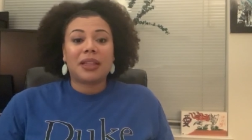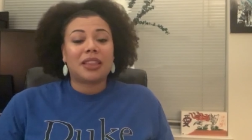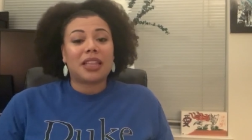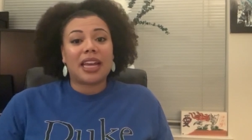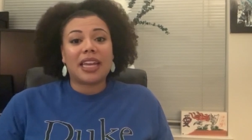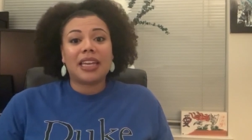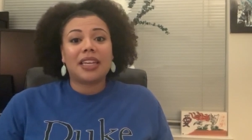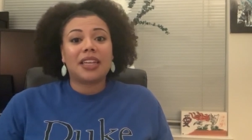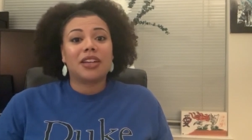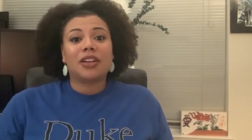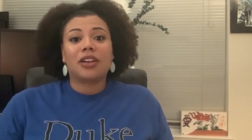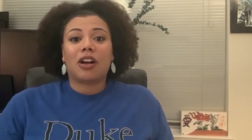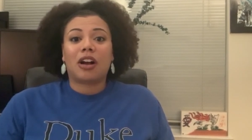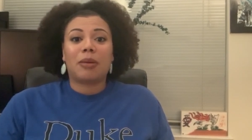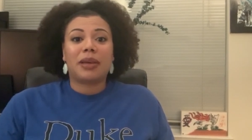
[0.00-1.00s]
like,
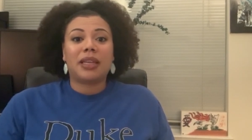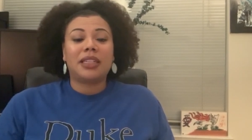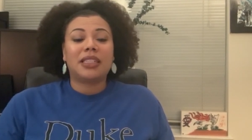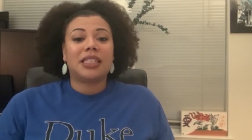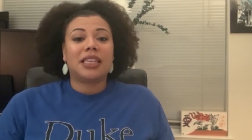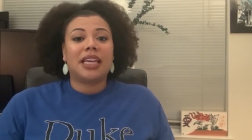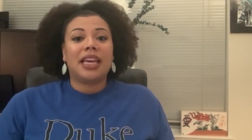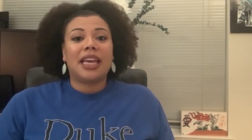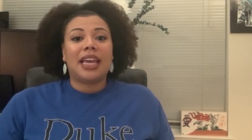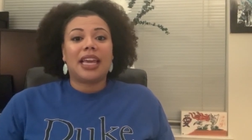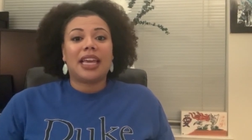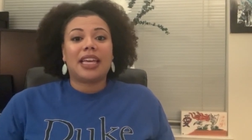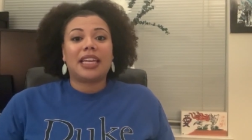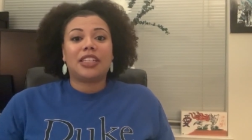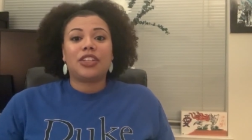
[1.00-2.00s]
comment,
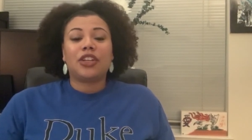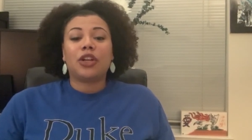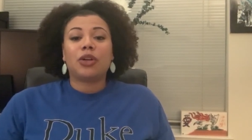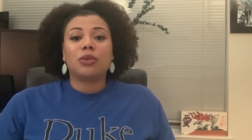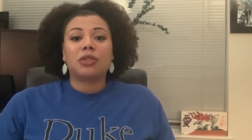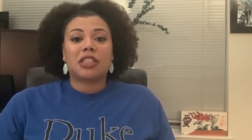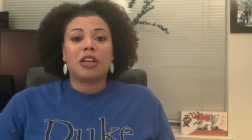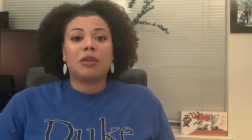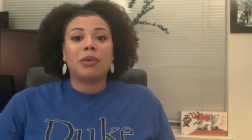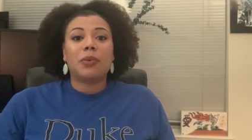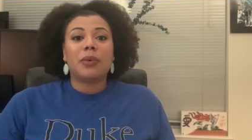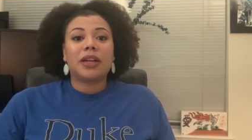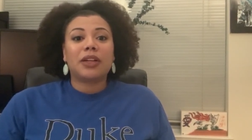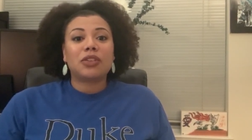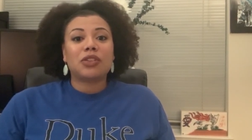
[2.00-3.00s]
and you know, tell me
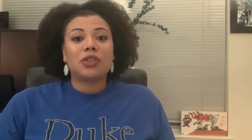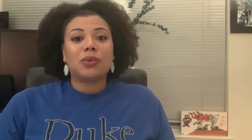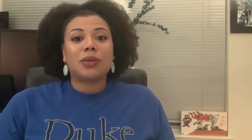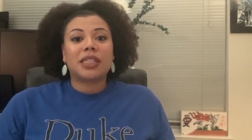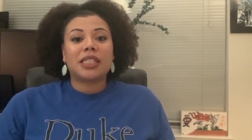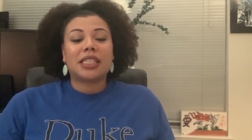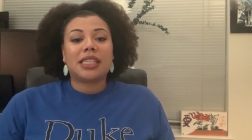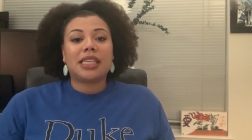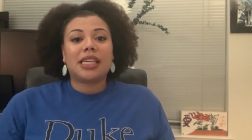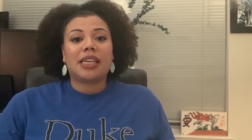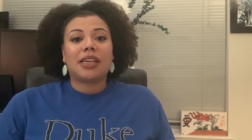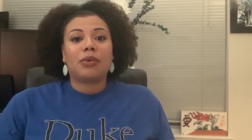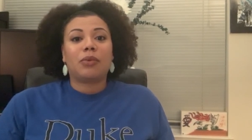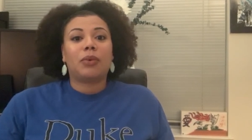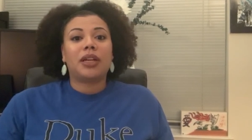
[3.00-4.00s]
what else you want to
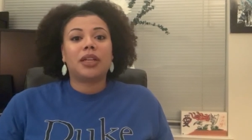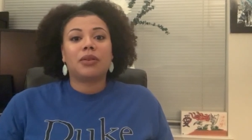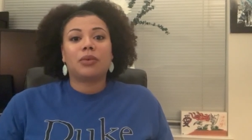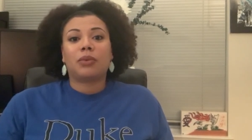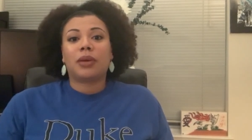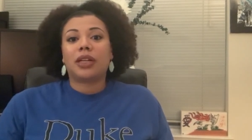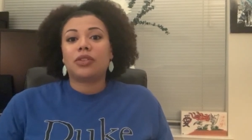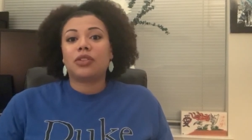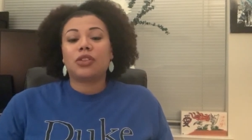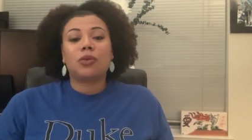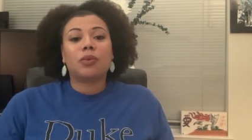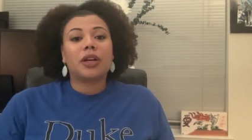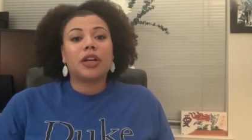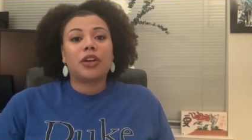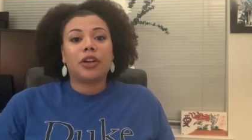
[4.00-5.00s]
see, what else you
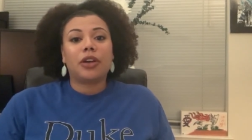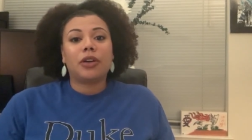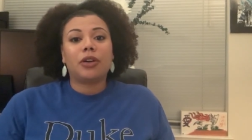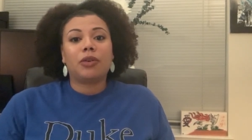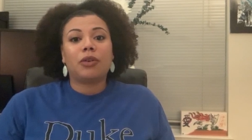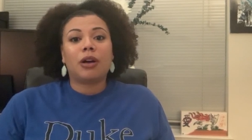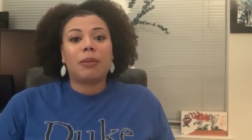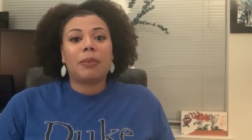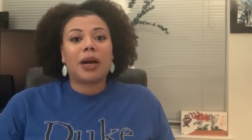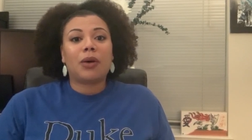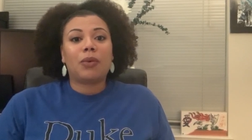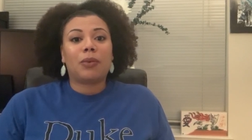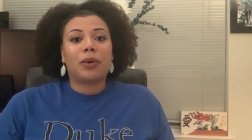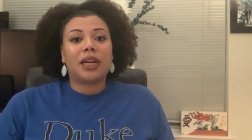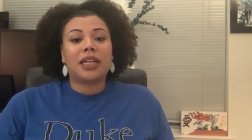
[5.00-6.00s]
want to know about
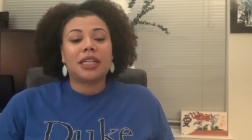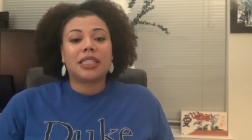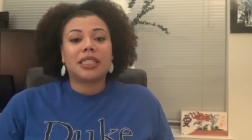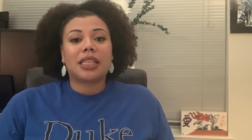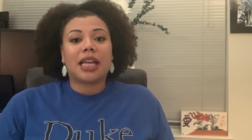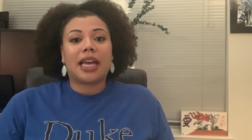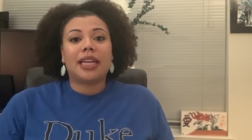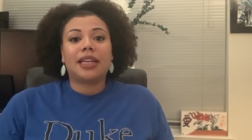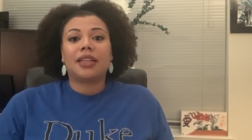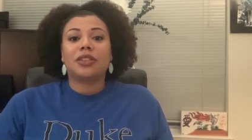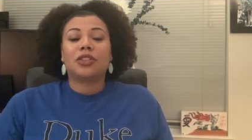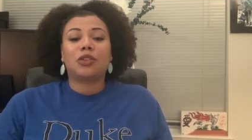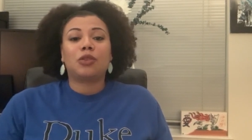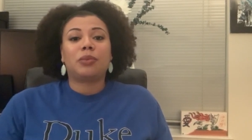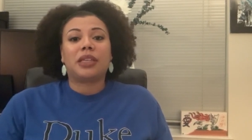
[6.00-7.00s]
what it is like
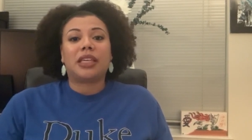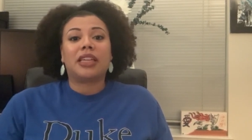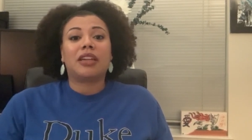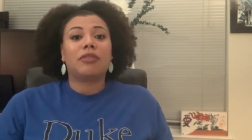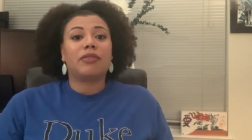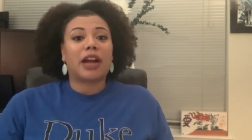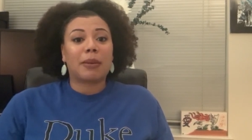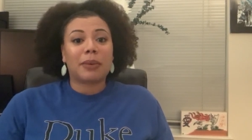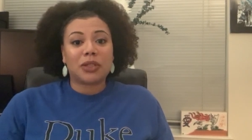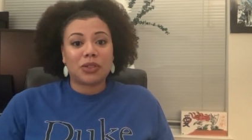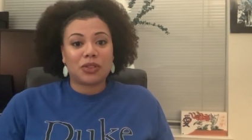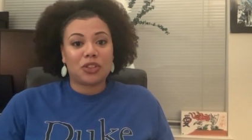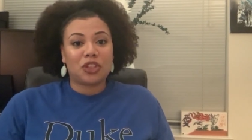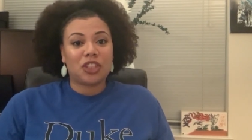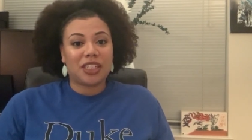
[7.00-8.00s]
to be an
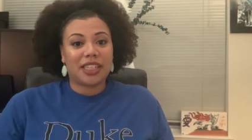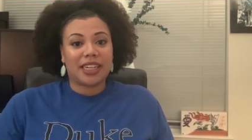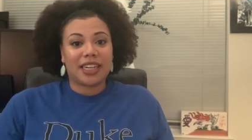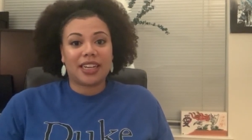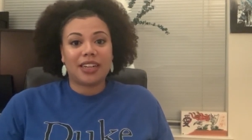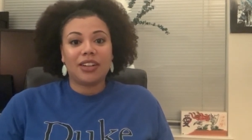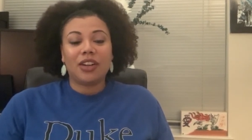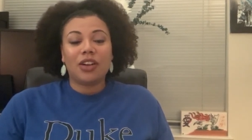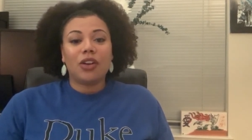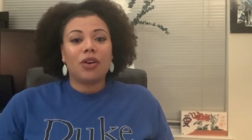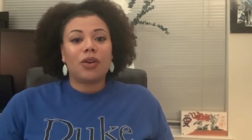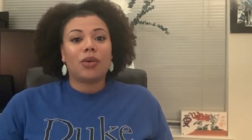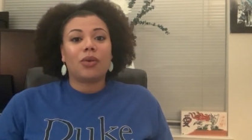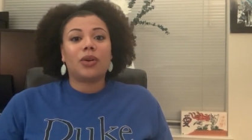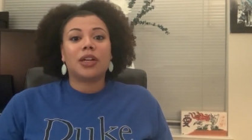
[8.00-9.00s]
environmental engineer
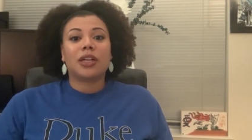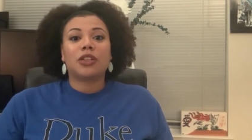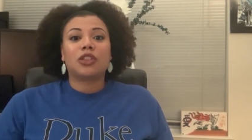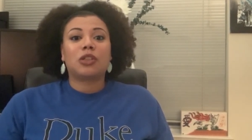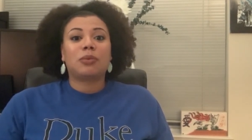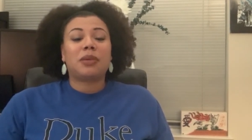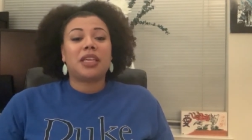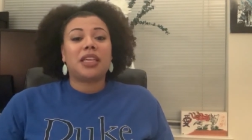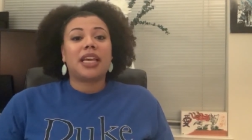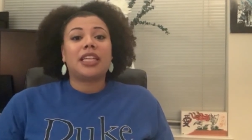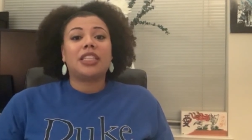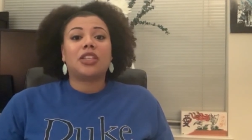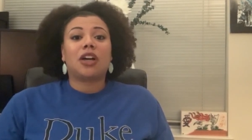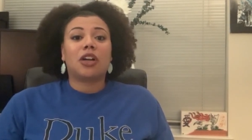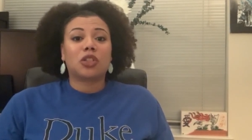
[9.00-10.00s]
or to be a
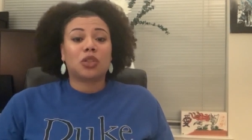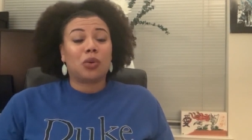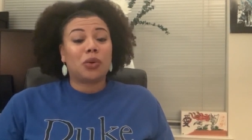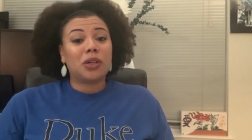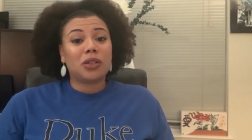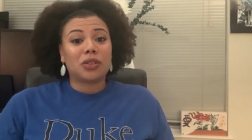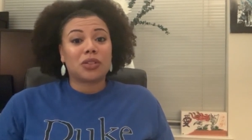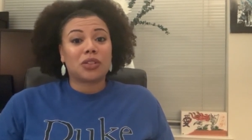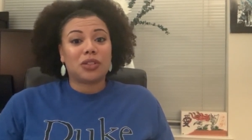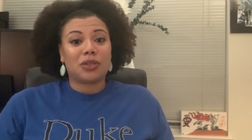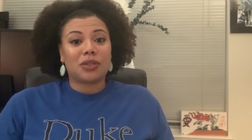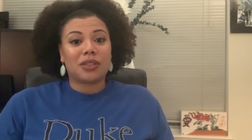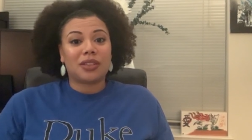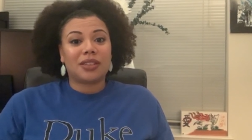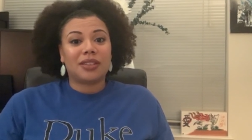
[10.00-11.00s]
doctoral
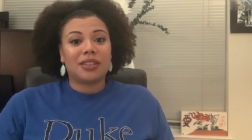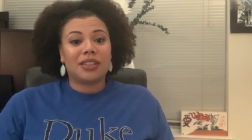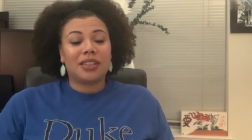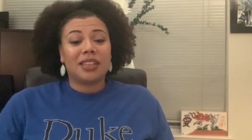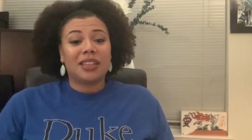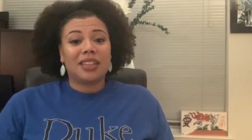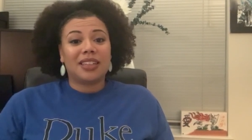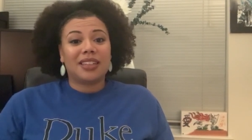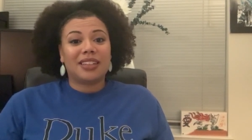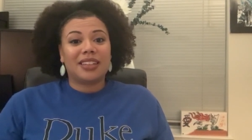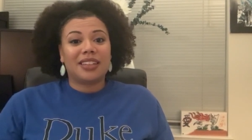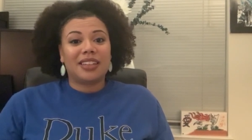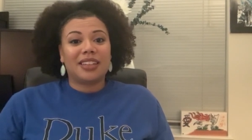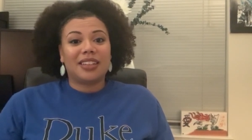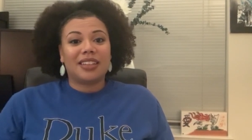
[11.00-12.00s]
student.
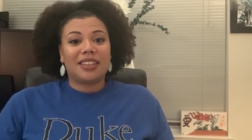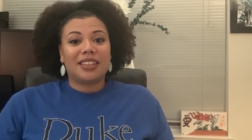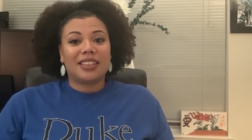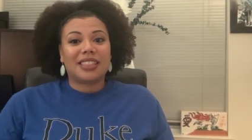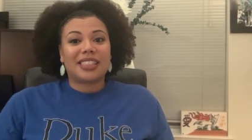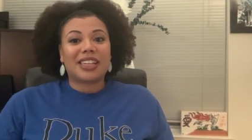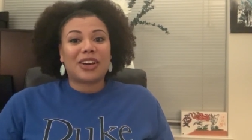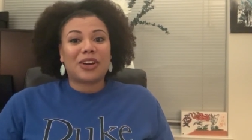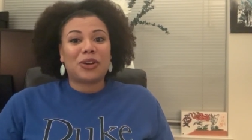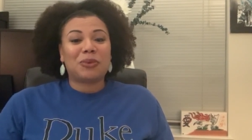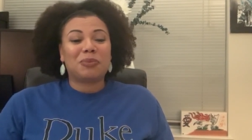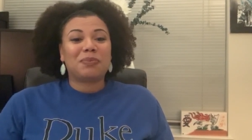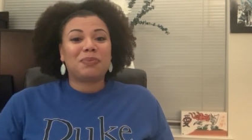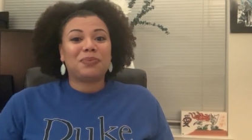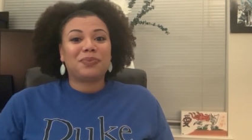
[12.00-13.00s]
So,
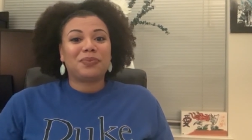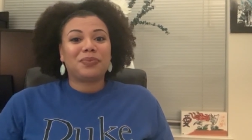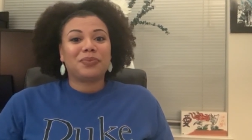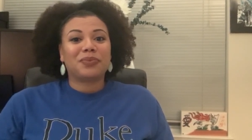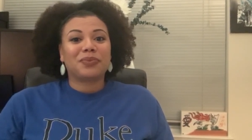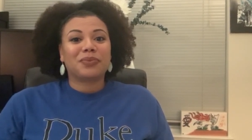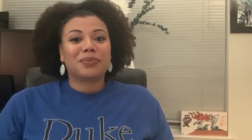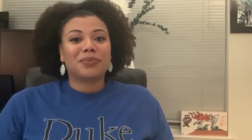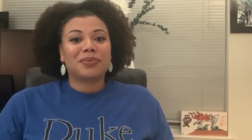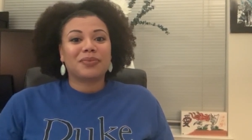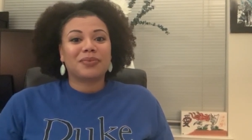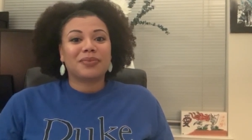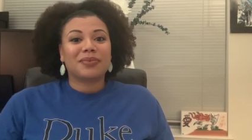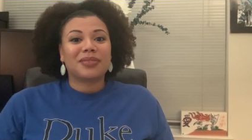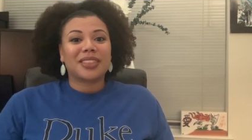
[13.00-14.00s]

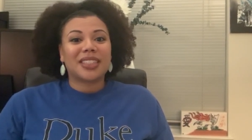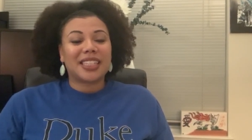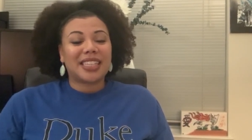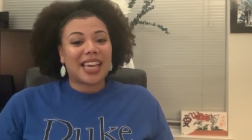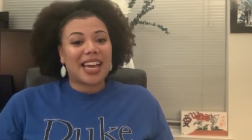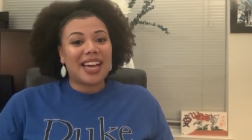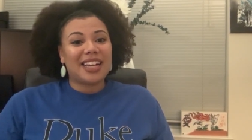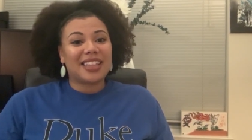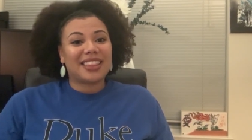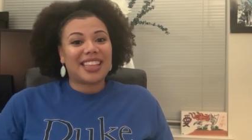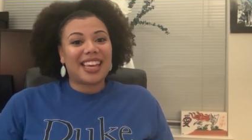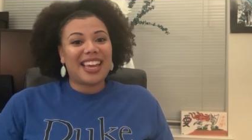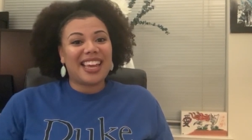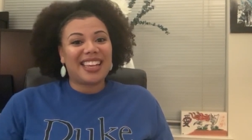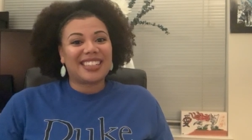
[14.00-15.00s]
yeah,
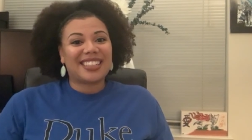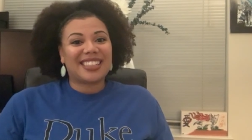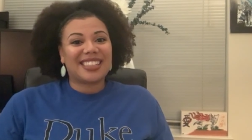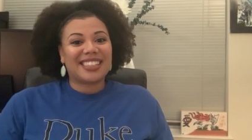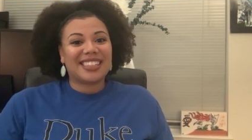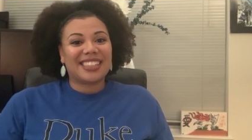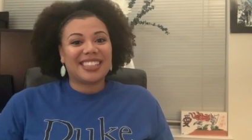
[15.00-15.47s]
thanks.